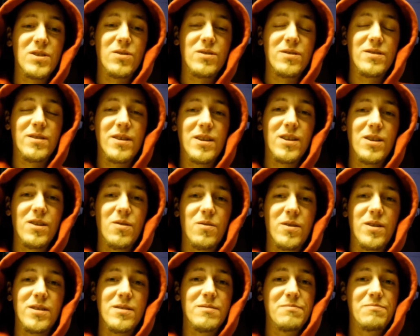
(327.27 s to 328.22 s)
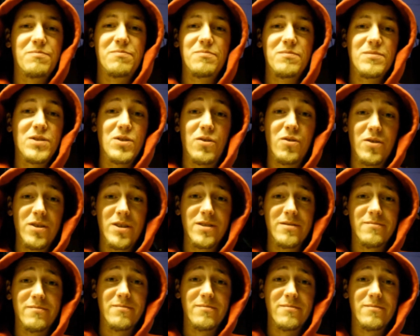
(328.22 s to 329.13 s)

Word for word: So I was like, you know what, screw it.